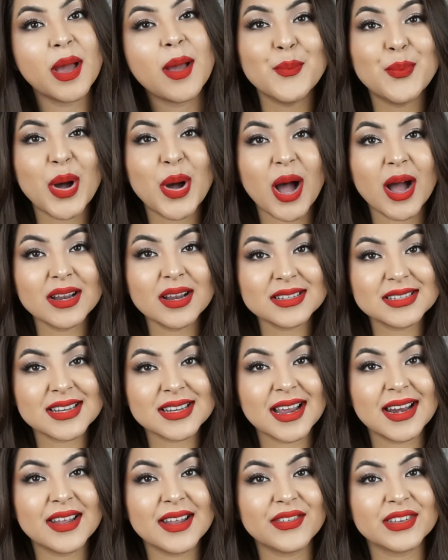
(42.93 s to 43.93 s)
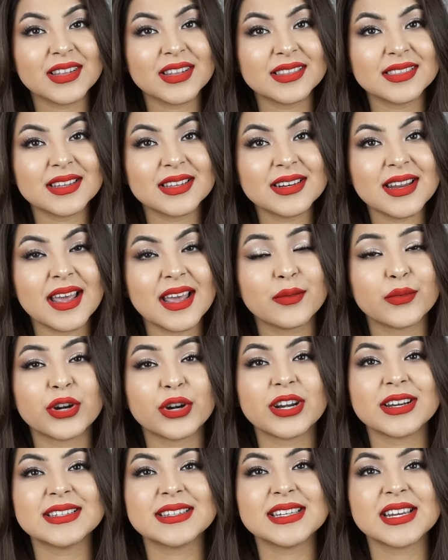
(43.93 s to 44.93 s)
but I live in London and we're
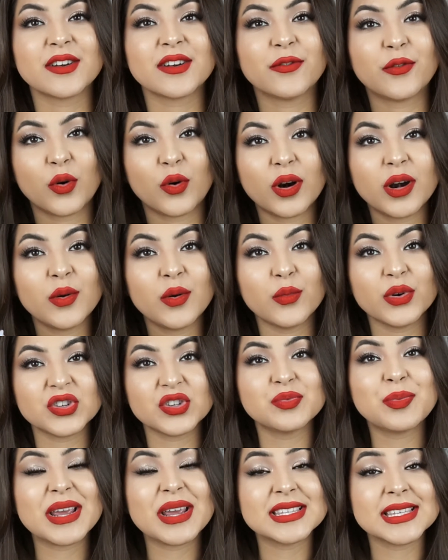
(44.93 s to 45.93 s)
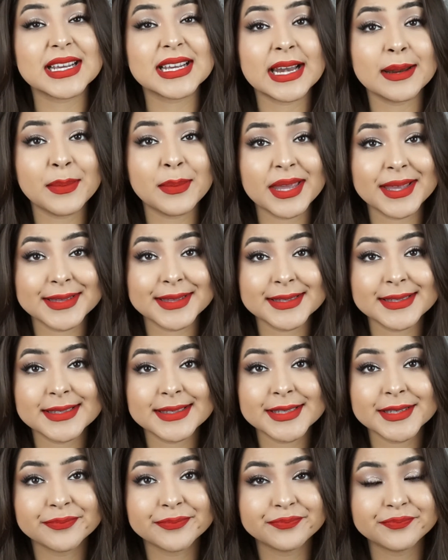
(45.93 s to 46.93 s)
in tier 4, which basically means